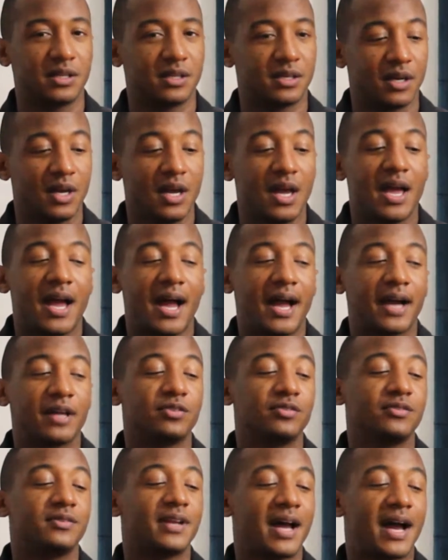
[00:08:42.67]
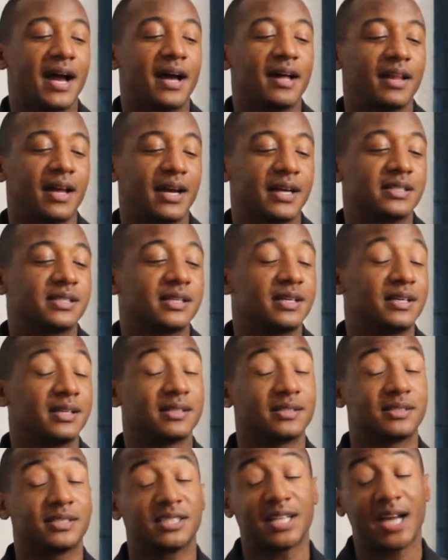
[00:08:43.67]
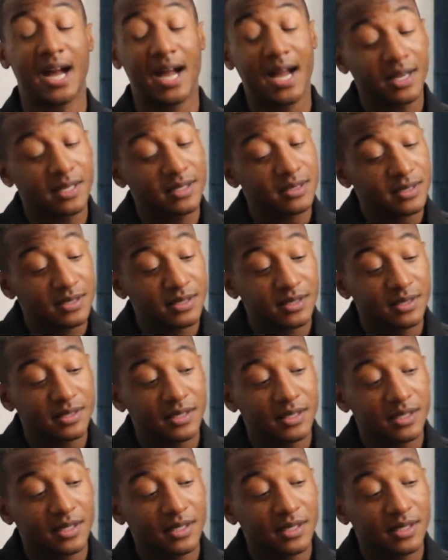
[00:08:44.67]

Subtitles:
I do not like tequila shots.